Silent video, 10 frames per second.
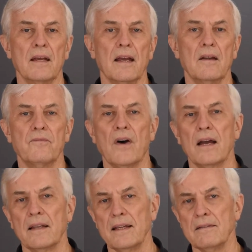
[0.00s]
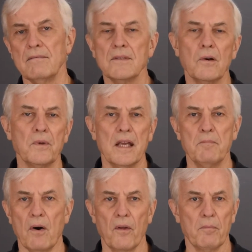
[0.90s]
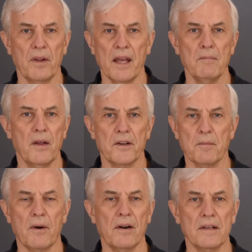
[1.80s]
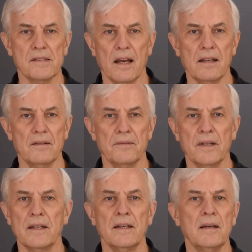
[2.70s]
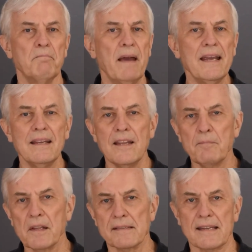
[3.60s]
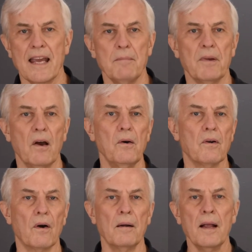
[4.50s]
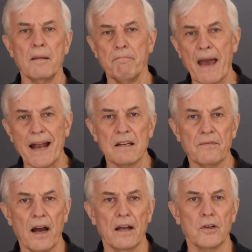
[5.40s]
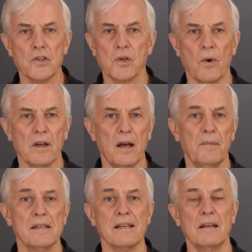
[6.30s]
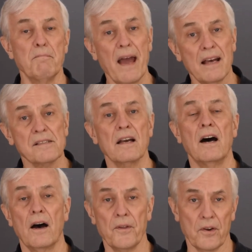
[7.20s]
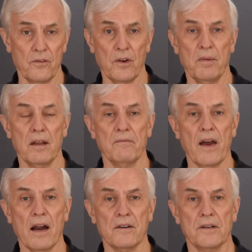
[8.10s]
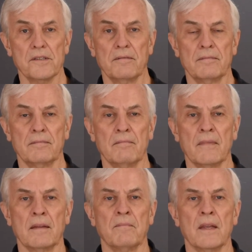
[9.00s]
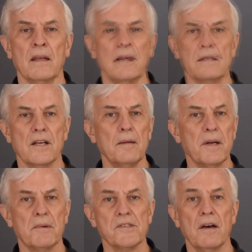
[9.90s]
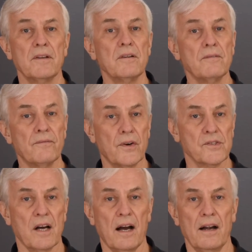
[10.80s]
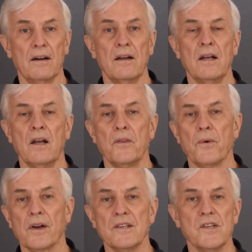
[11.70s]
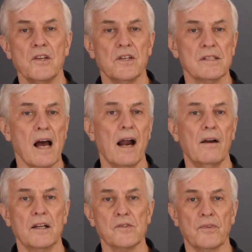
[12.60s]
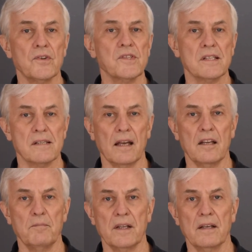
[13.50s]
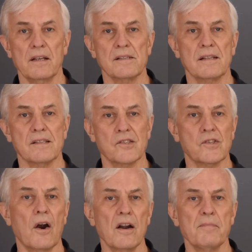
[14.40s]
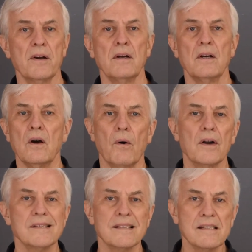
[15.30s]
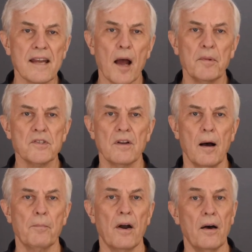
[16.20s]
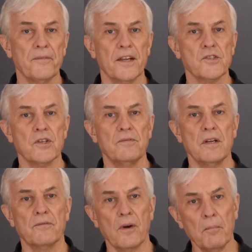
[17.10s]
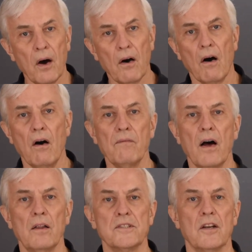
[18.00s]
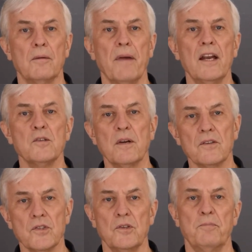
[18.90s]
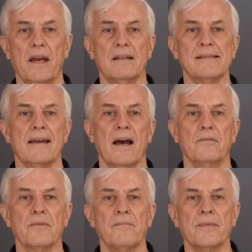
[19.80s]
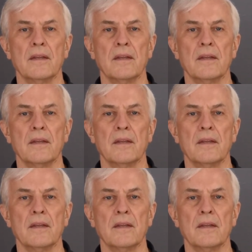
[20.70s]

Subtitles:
And finally, don't heap all the blame on the departing executive. Making them the scapegoat or magnifying their shortcomings can mask other contributing factors. Type number 7, first hire. The organization is hiring its first executive because it's a startup or it's an established nonprofit that's shifting from all volunteer management to paid staff.